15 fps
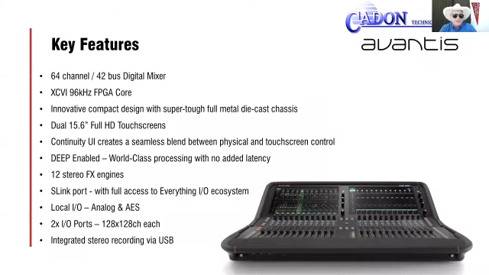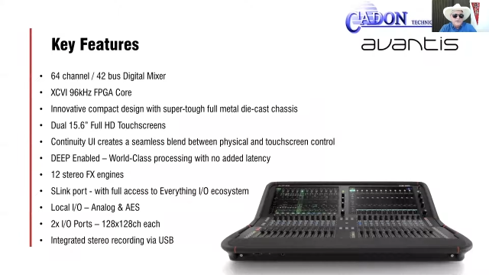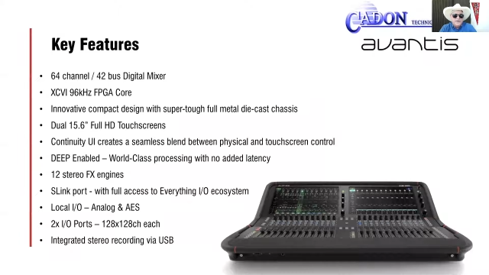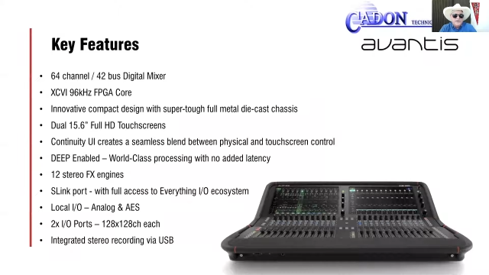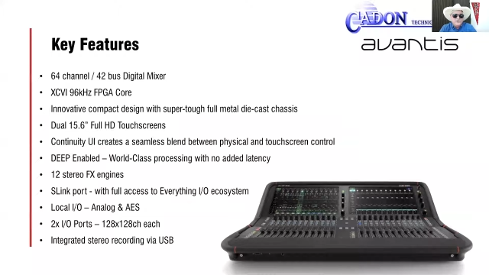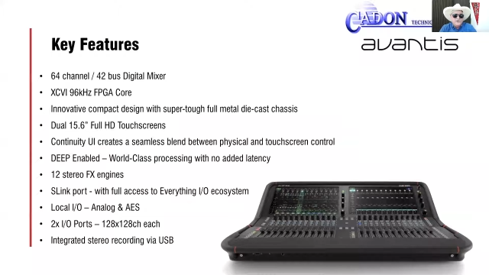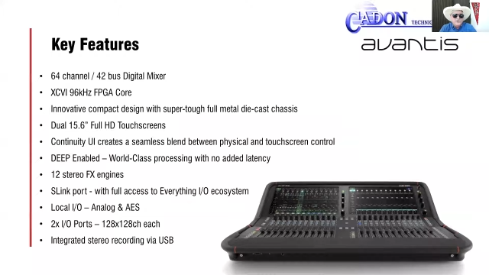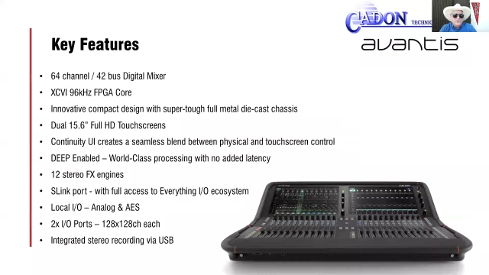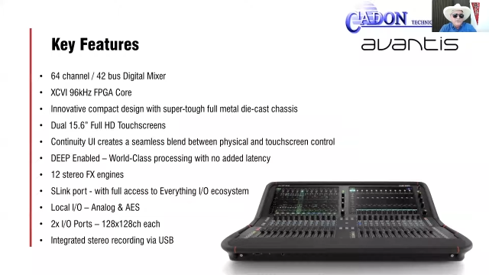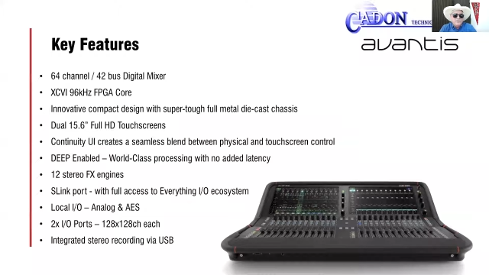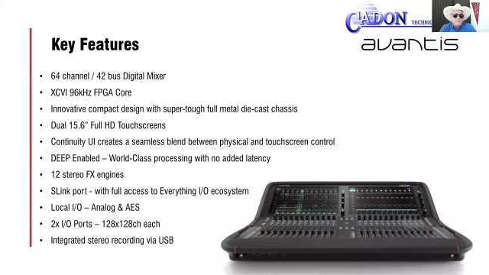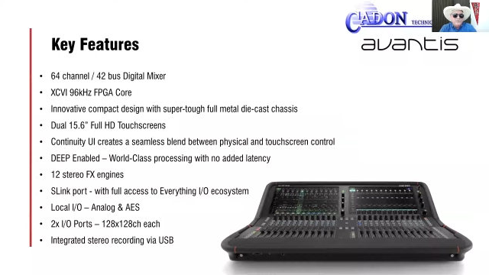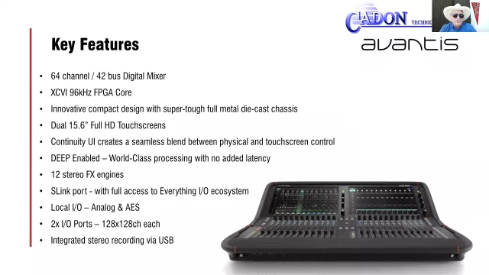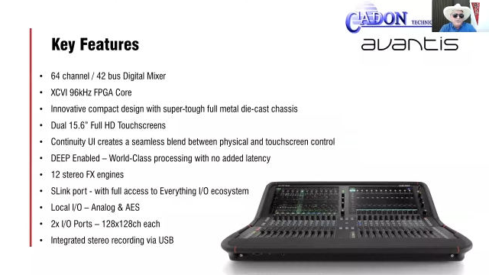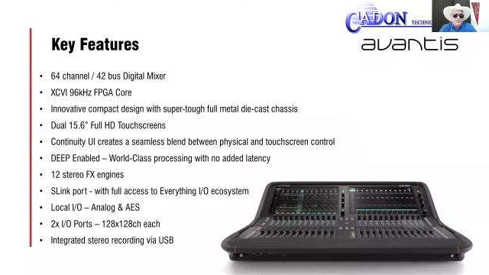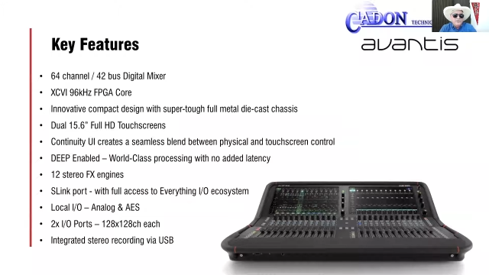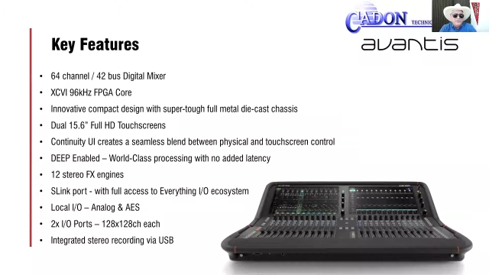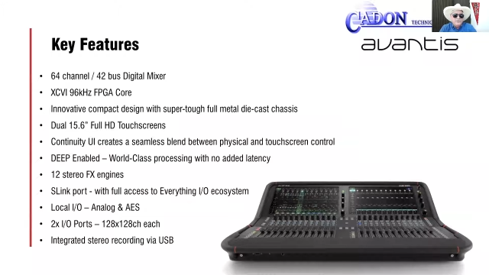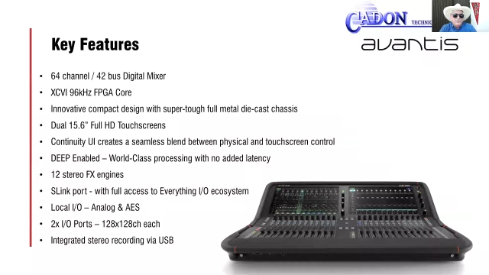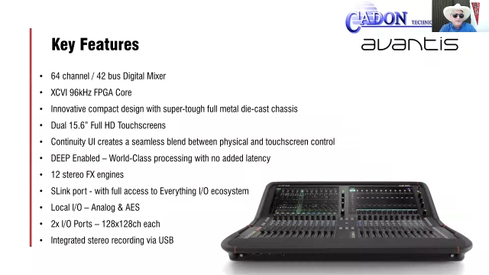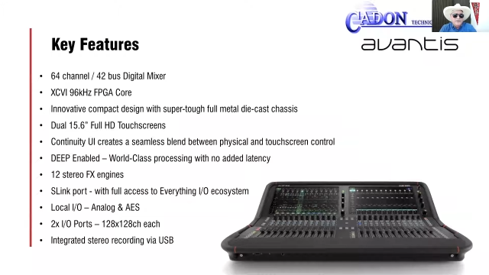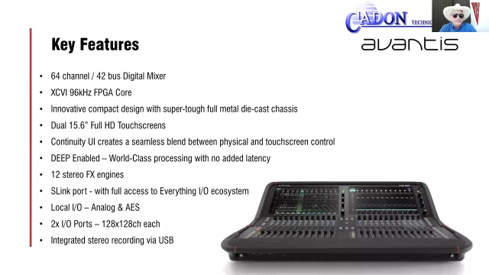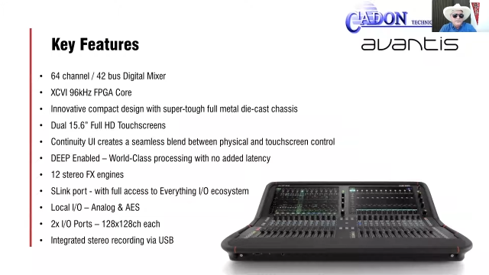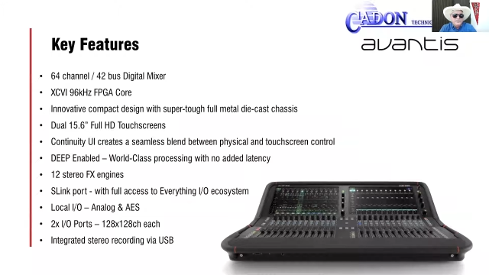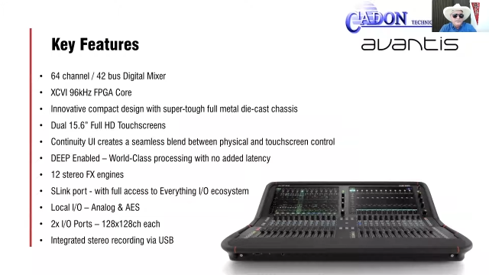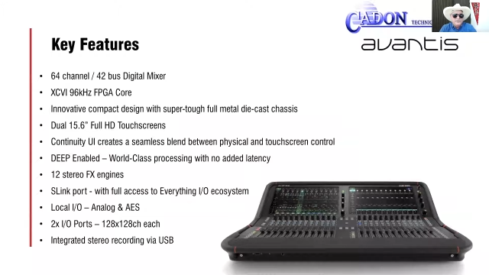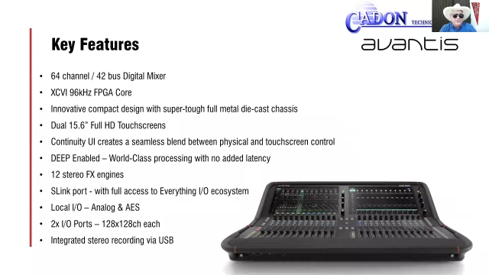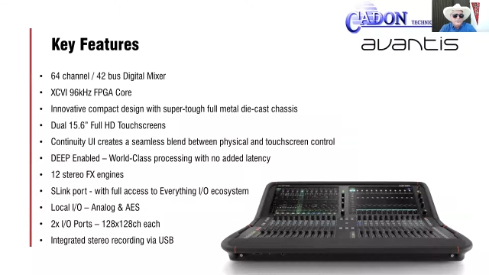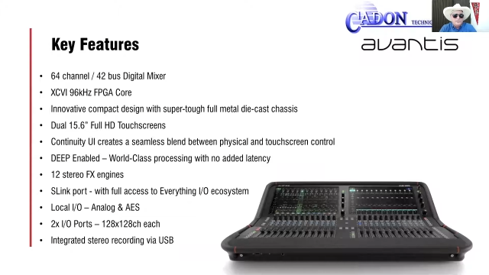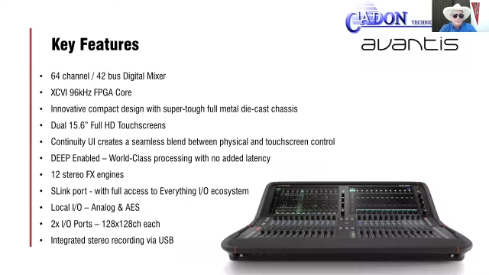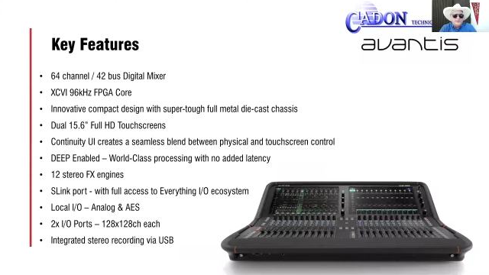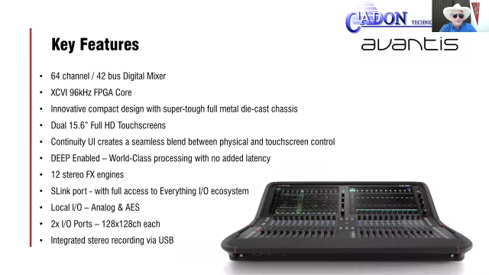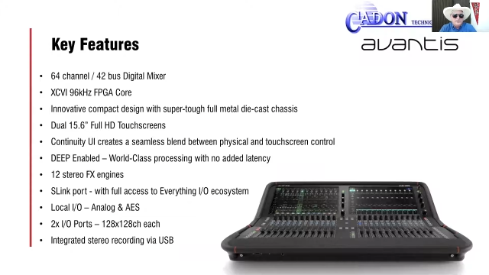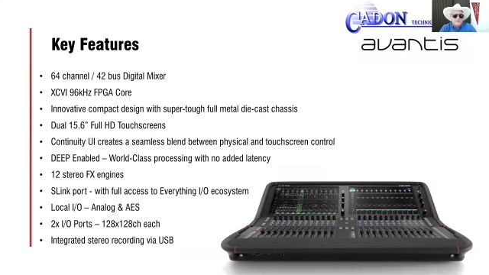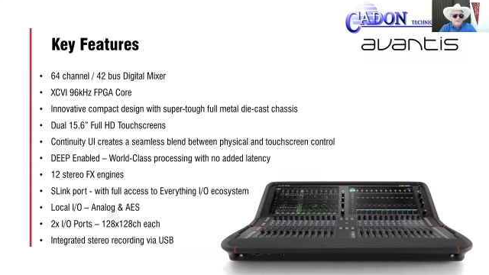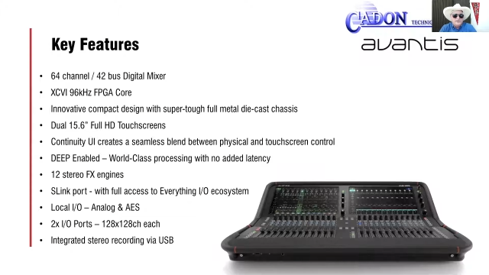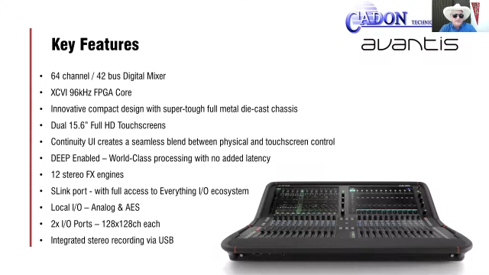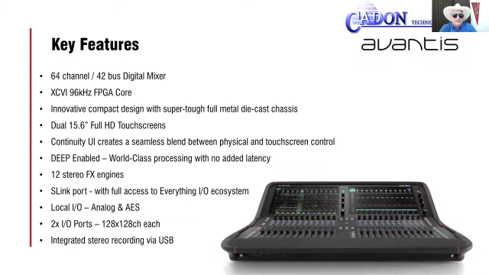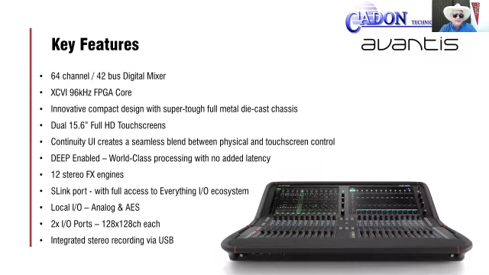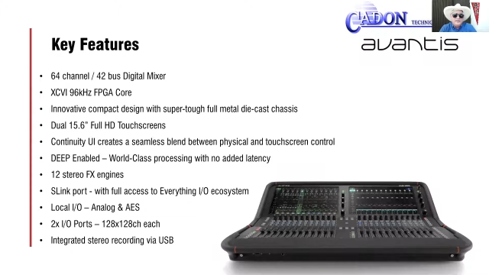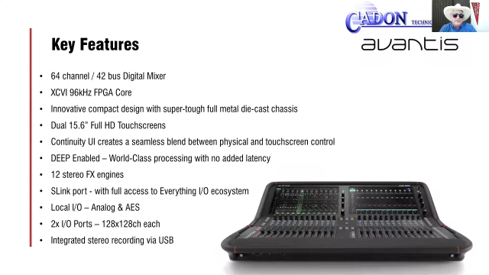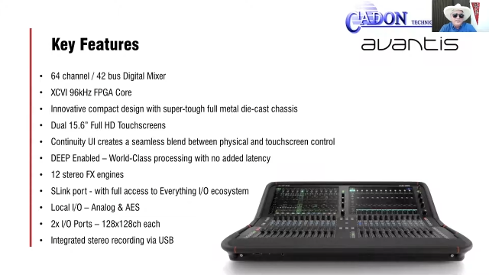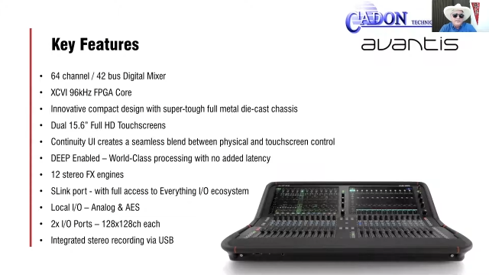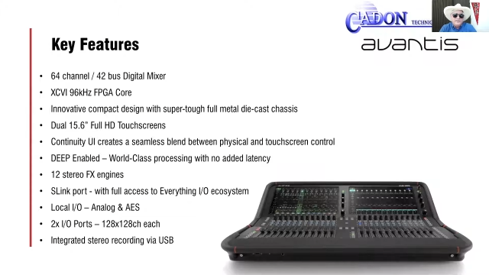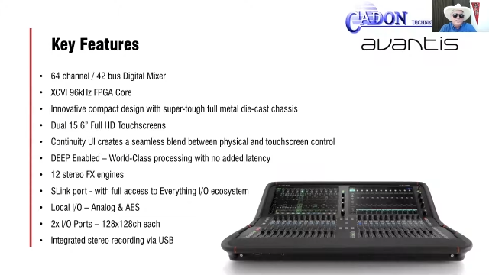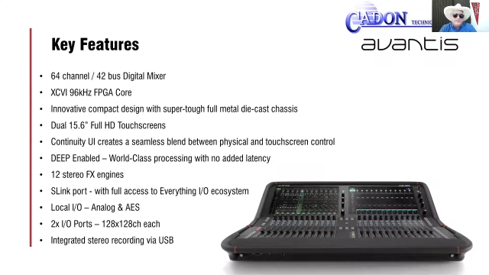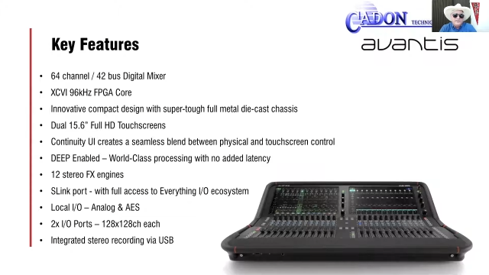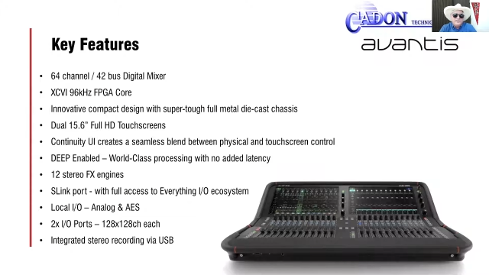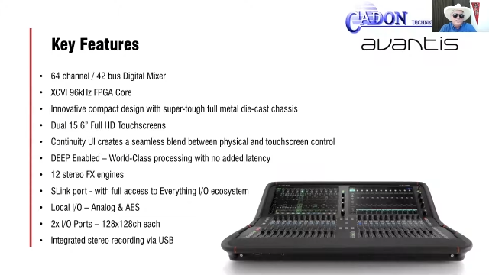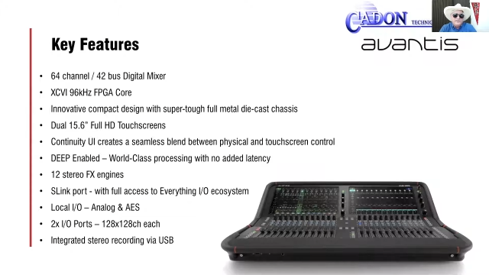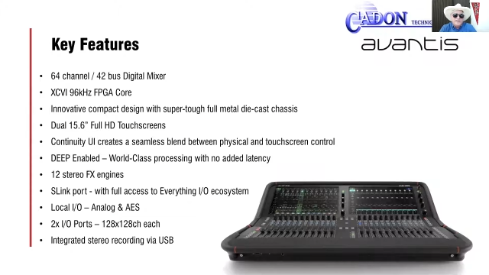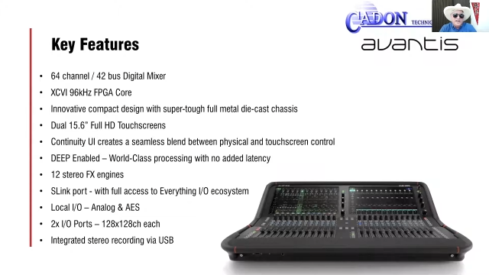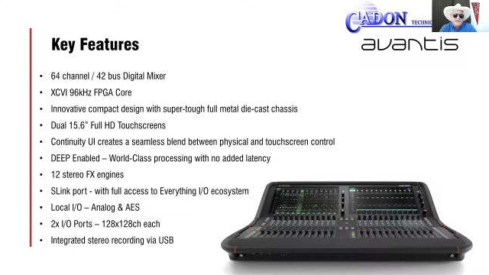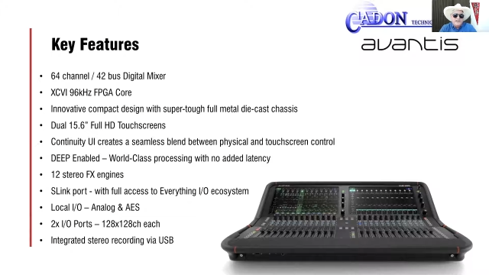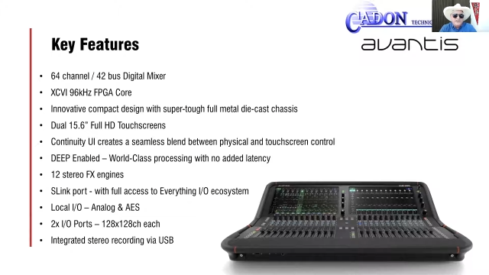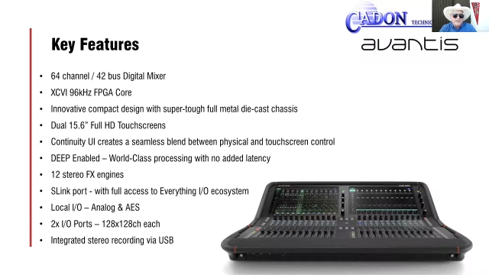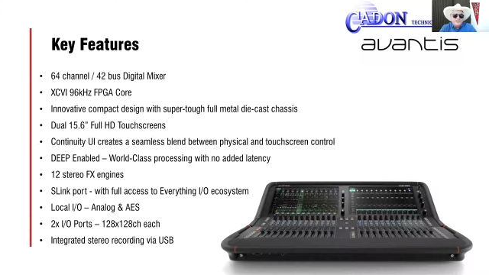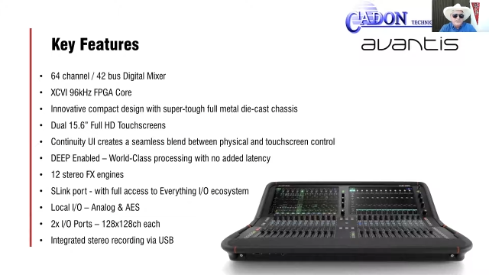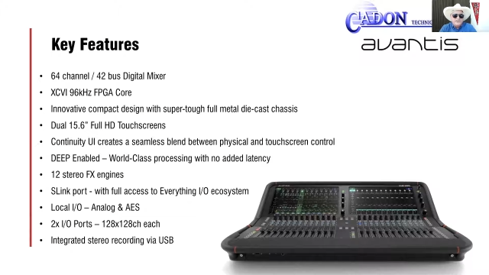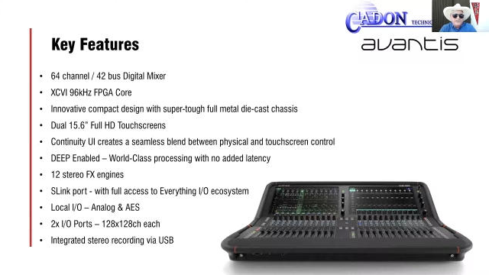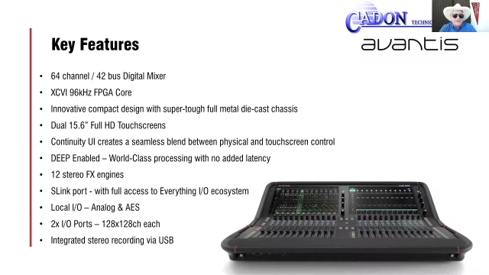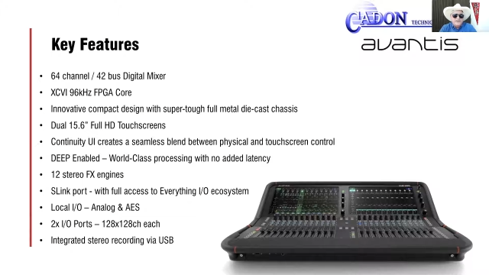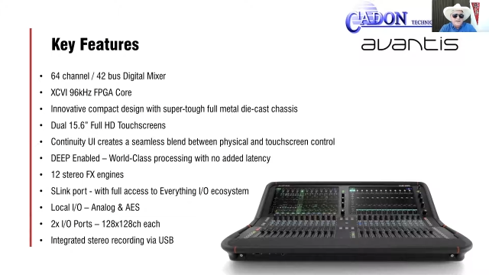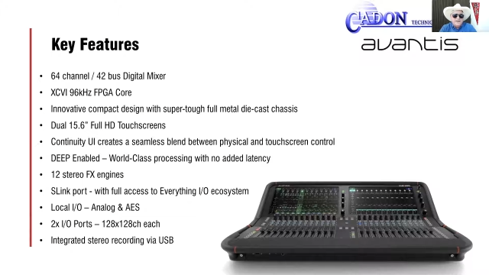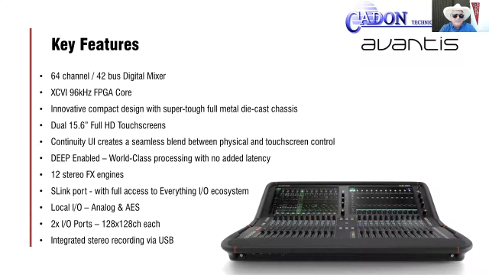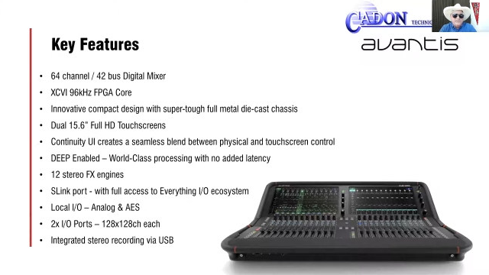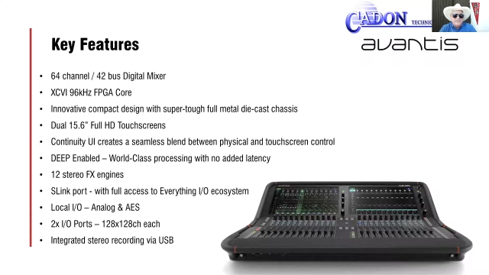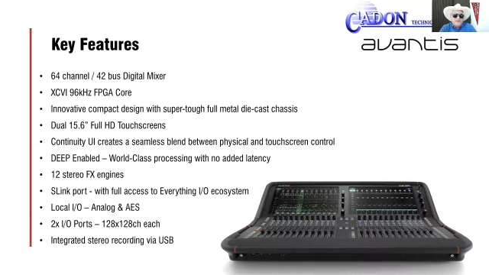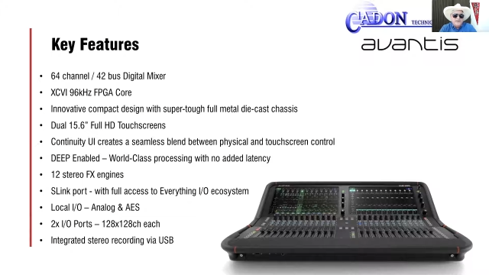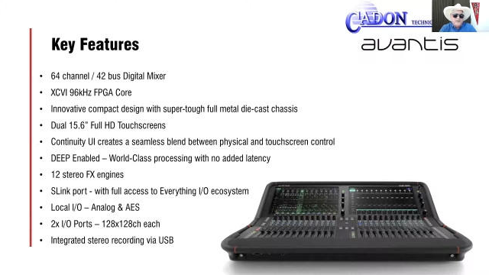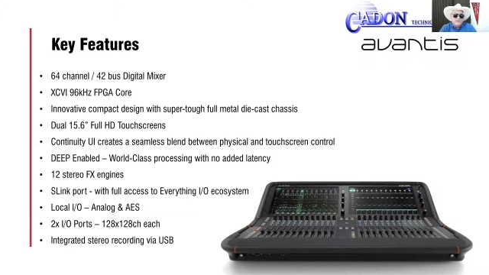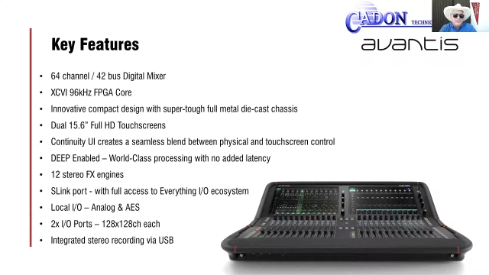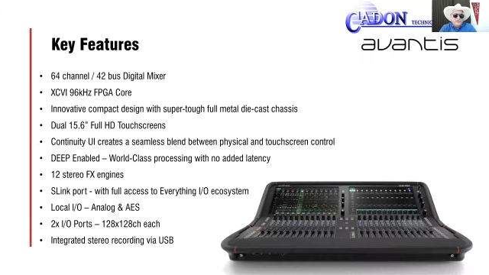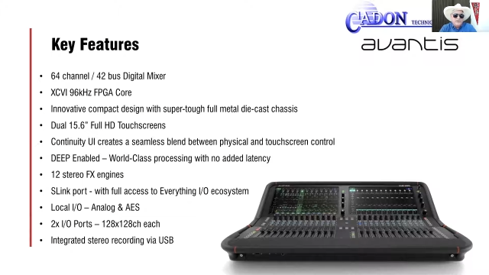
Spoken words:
Nobody's mouth can be seen.